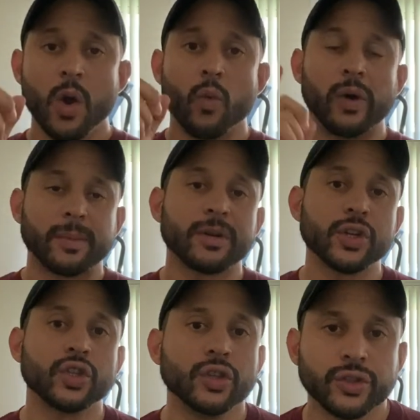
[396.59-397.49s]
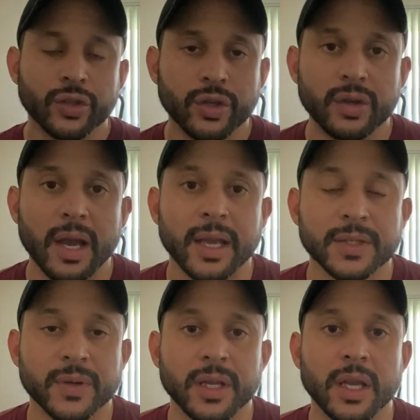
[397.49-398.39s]
What I'm gonna show to you
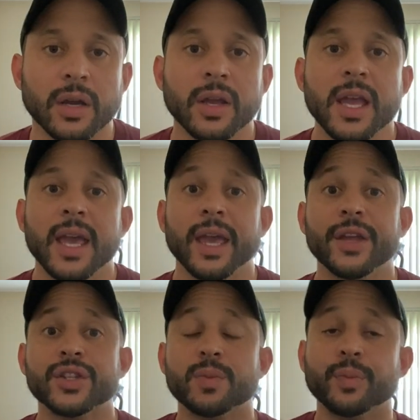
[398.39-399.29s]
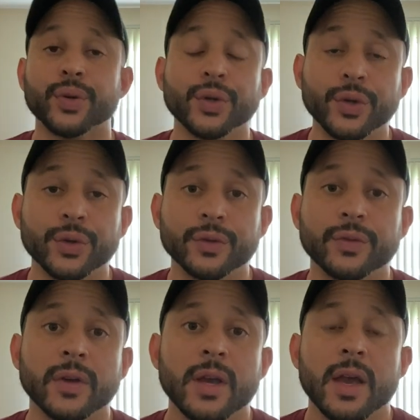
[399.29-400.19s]
guys right here, it's proof